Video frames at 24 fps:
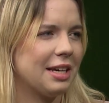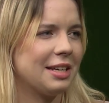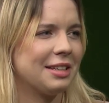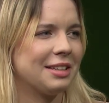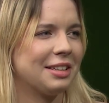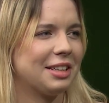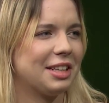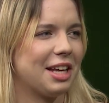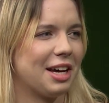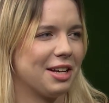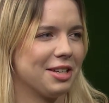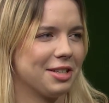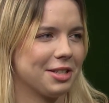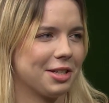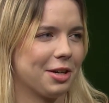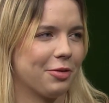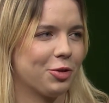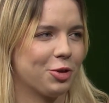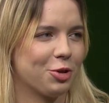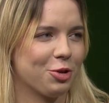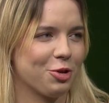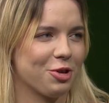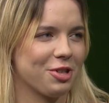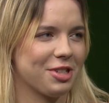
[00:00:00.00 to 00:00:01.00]
in Gdańsk
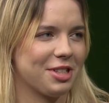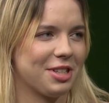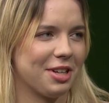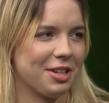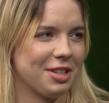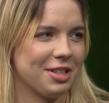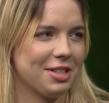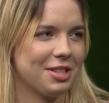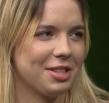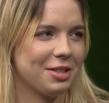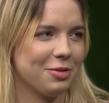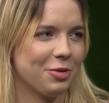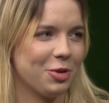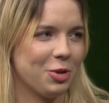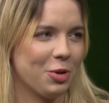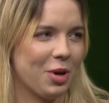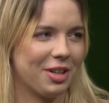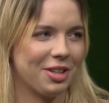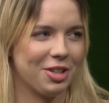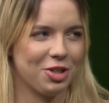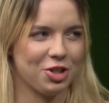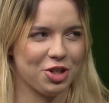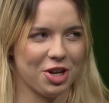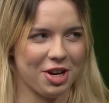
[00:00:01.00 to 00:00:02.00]
after your studies if you
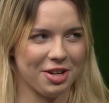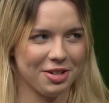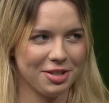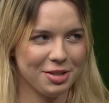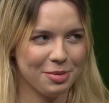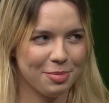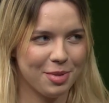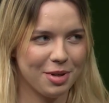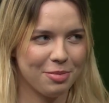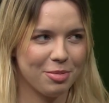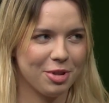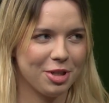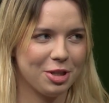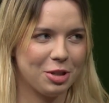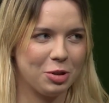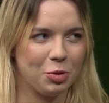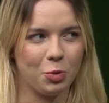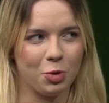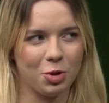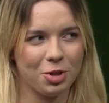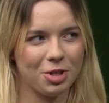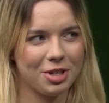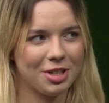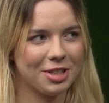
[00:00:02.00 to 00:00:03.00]
had the chance maybe to
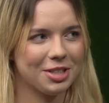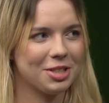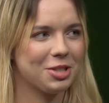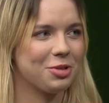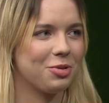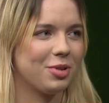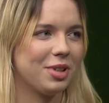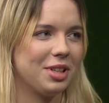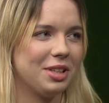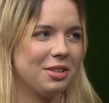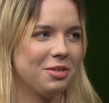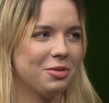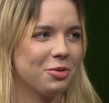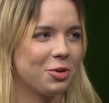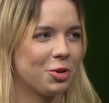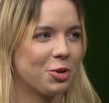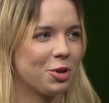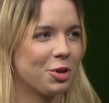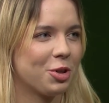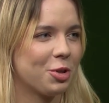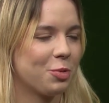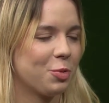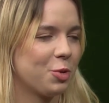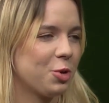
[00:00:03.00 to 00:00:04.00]
work, to leave,
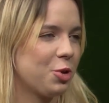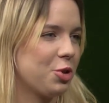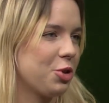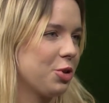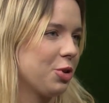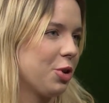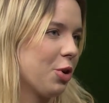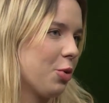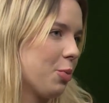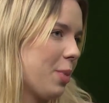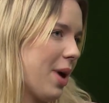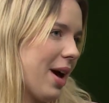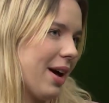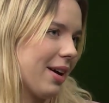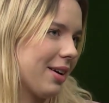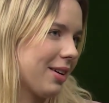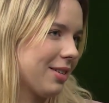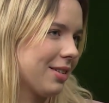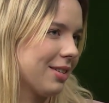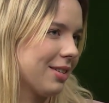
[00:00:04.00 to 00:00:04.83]
or would you go back?